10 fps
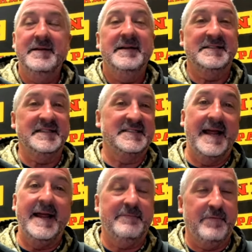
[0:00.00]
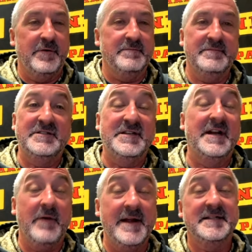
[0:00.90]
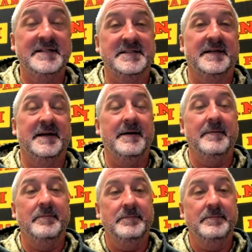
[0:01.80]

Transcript: sustain for generations to come.